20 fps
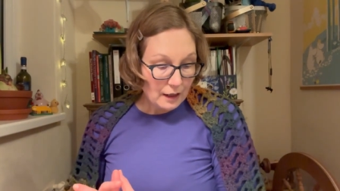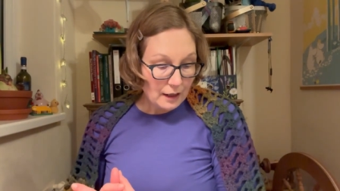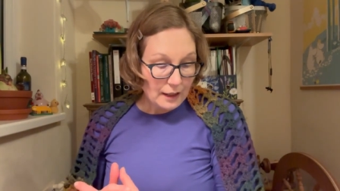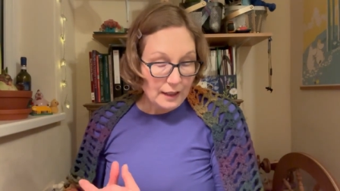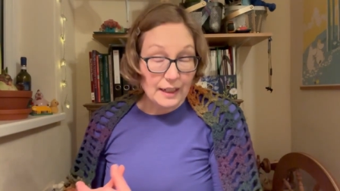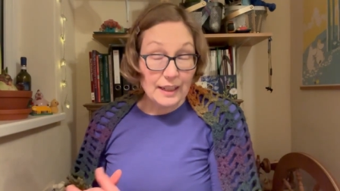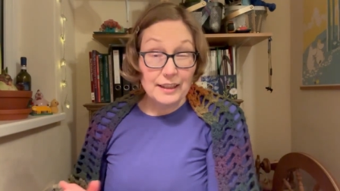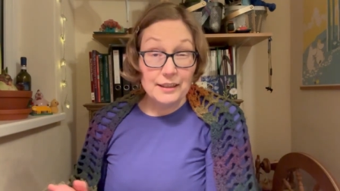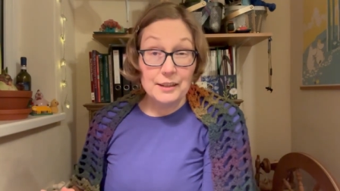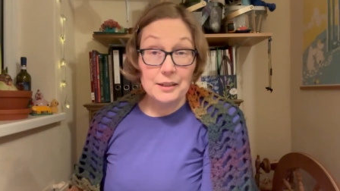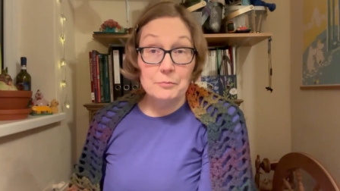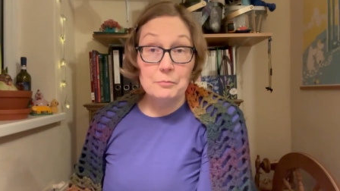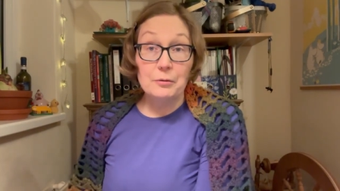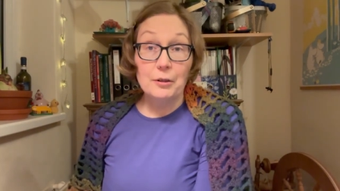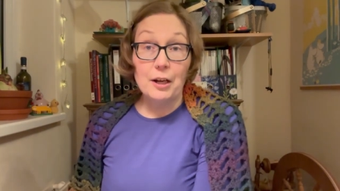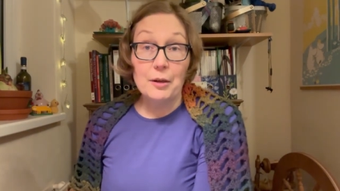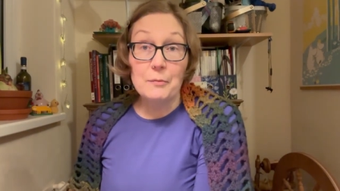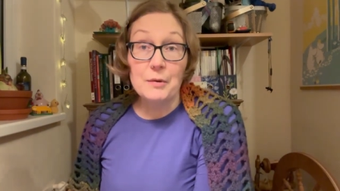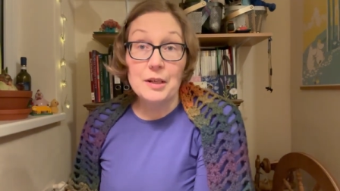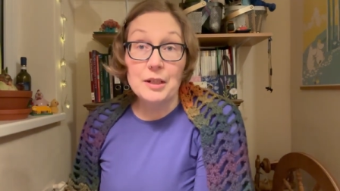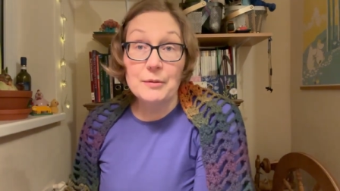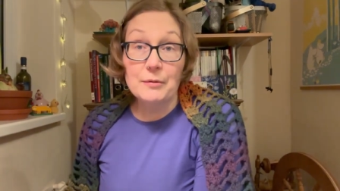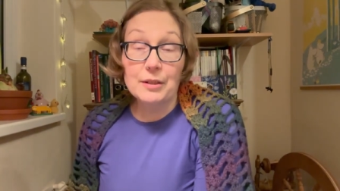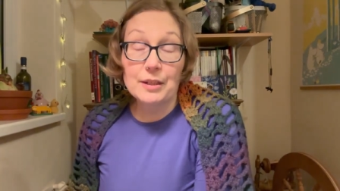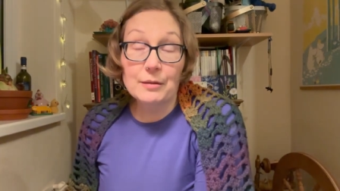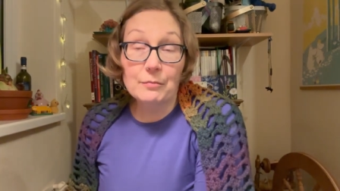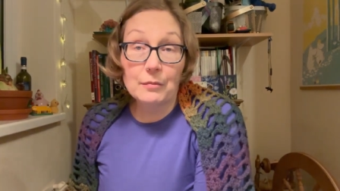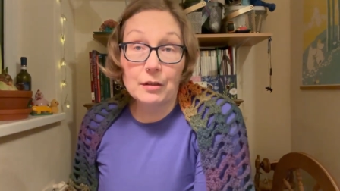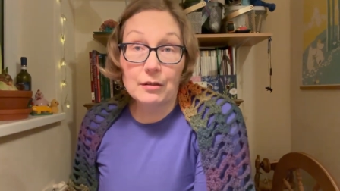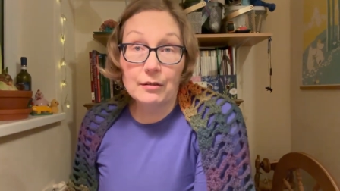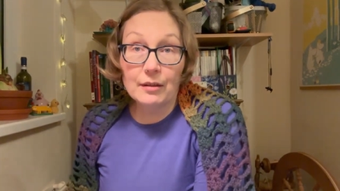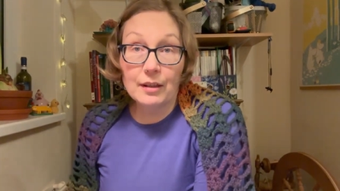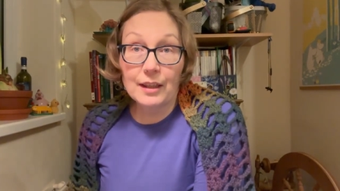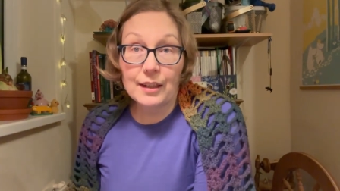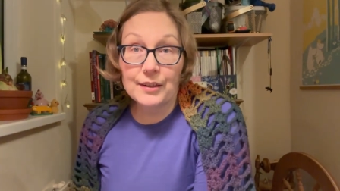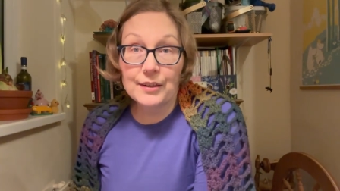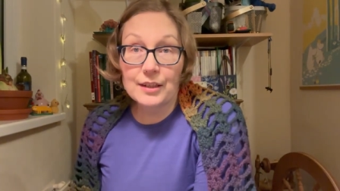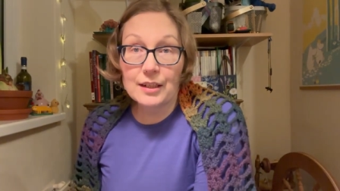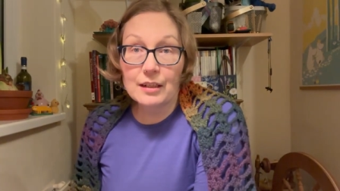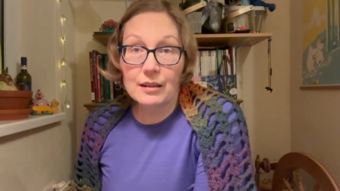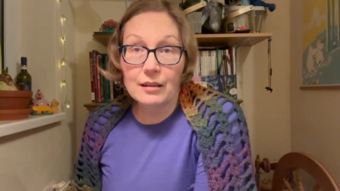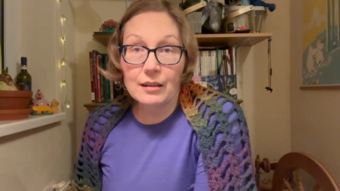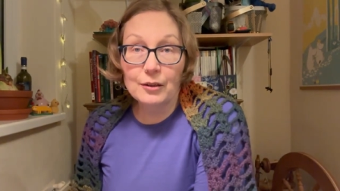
he did bring me some other things,